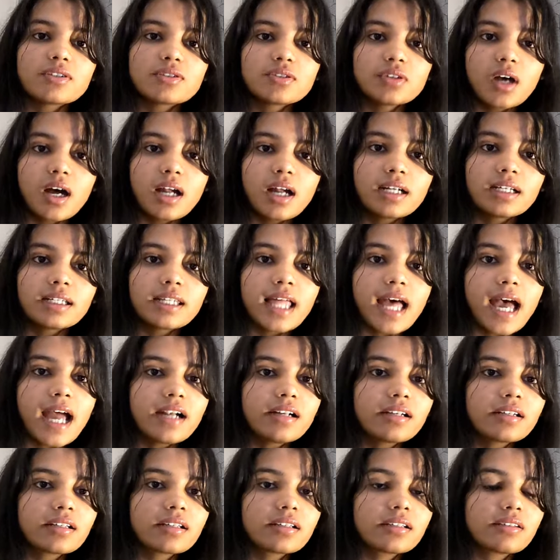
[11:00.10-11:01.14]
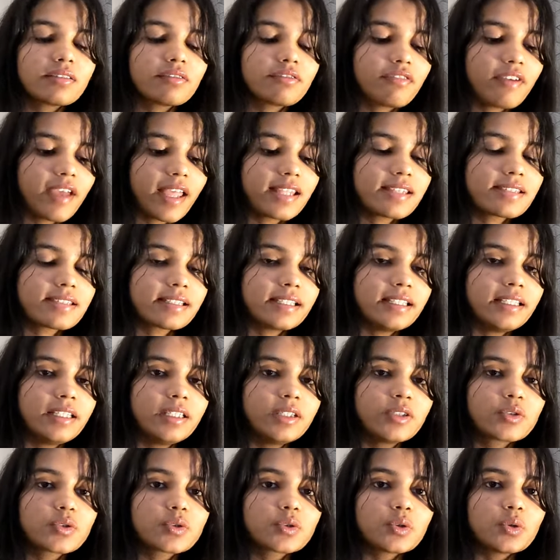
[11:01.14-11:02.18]
was not that fancy
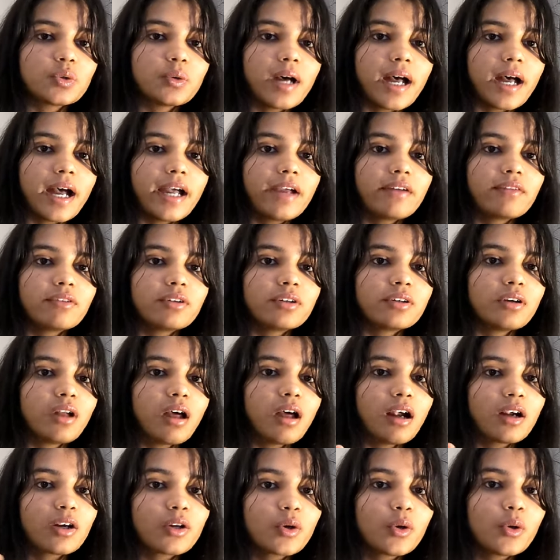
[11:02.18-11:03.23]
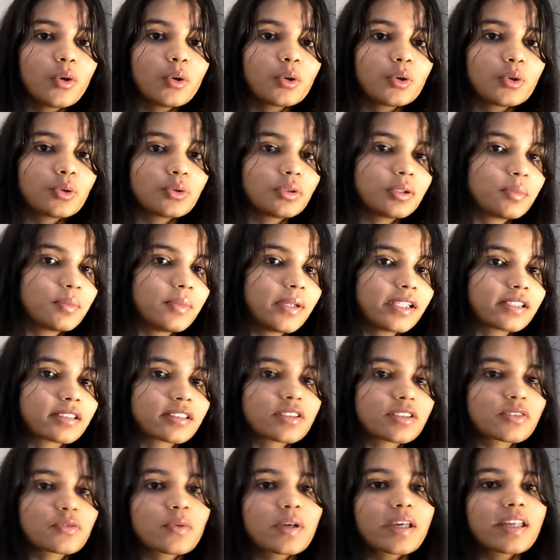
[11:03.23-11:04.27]
so I would not go to the
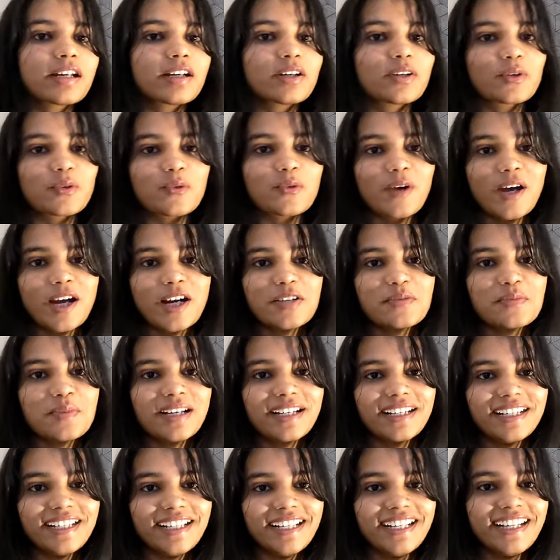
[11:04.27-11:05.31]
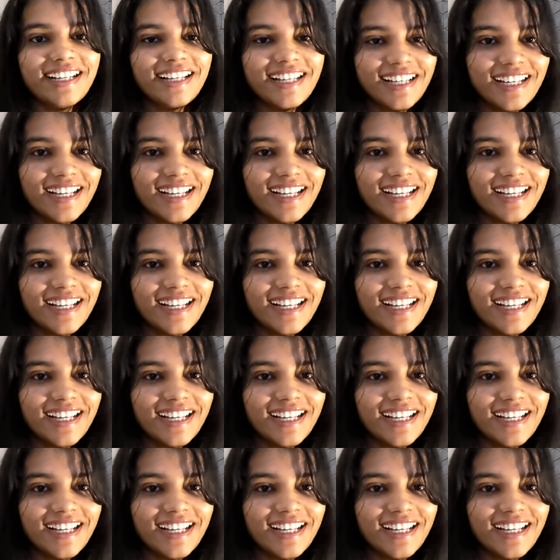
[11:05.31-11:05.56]
places where it requires money